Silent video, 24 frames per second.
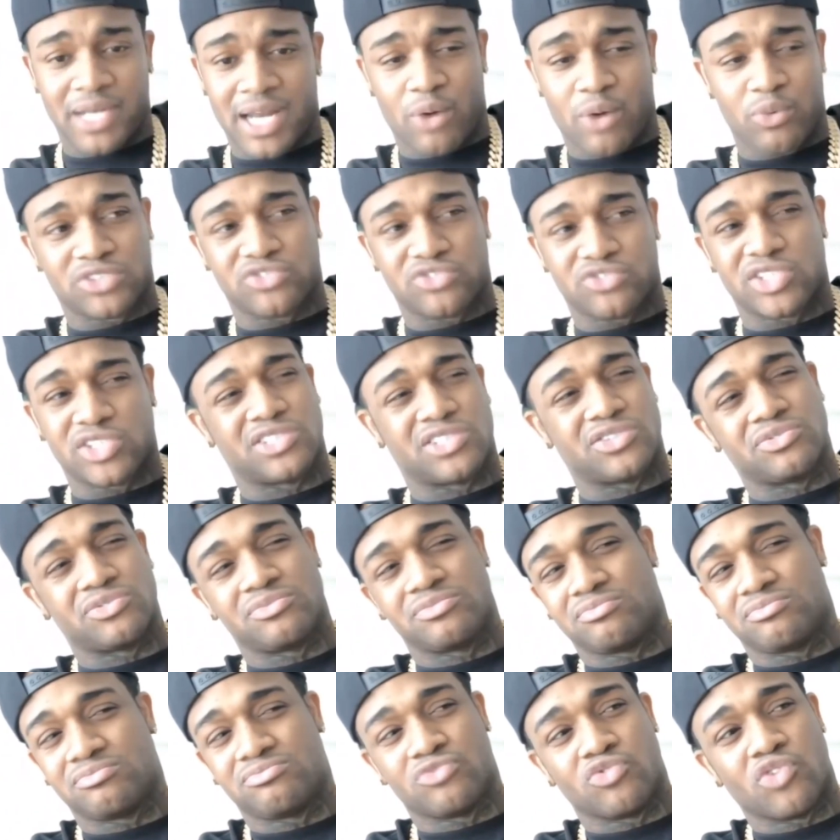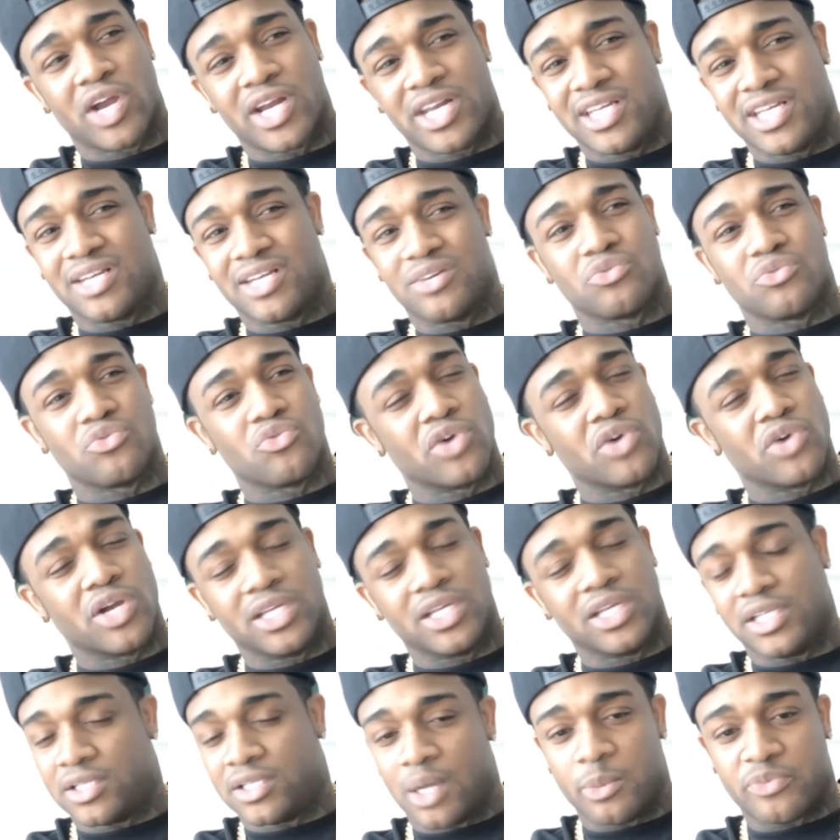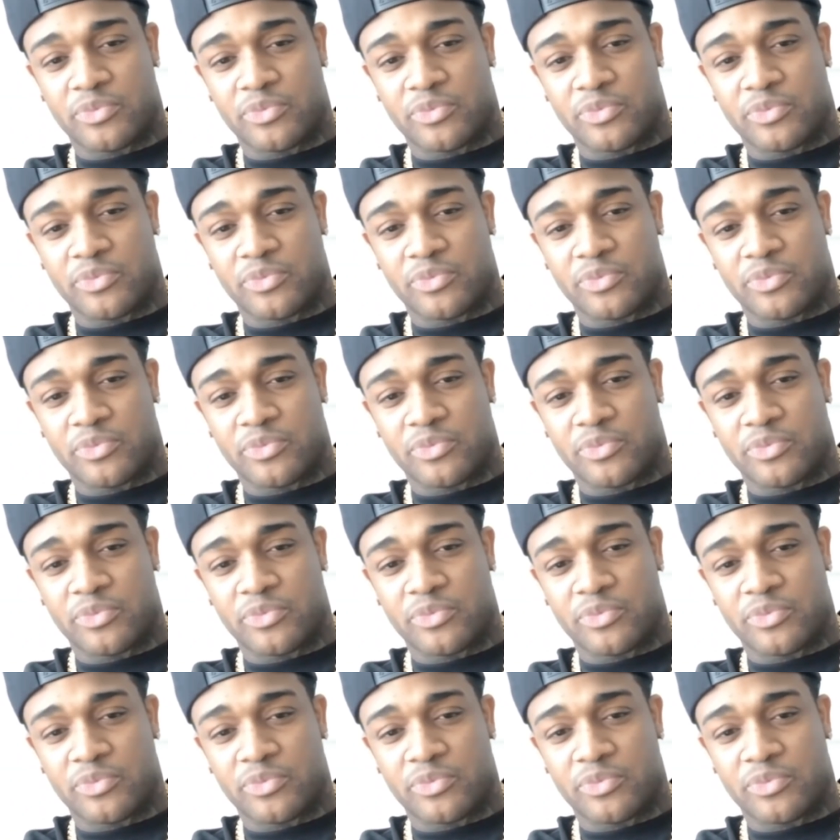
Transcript: I mean, I was just ready and really